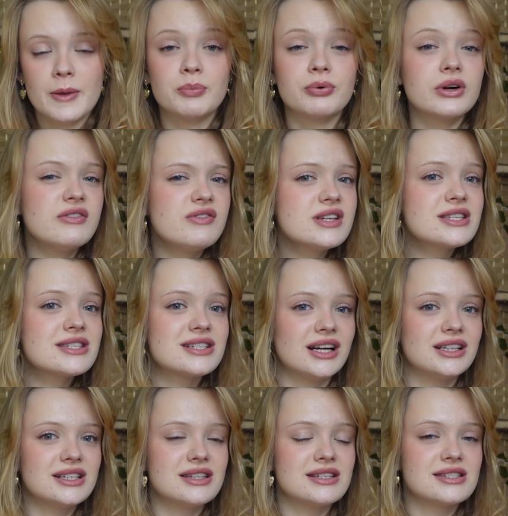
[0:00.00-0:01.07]
The previous
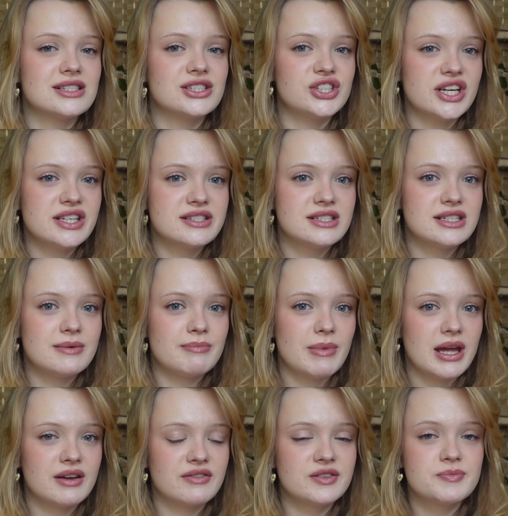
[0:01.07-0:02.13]
study that suggested it
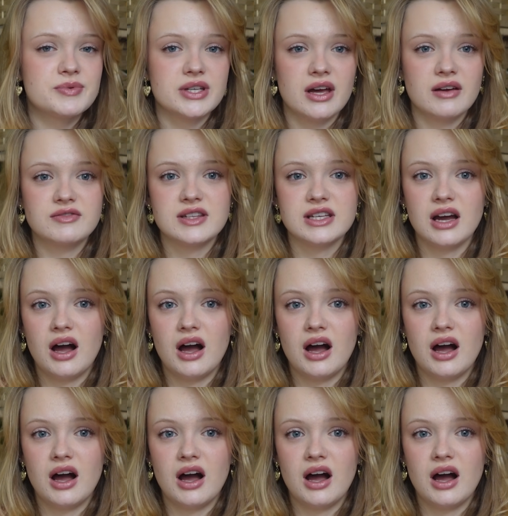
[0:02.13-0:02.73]
may have observed the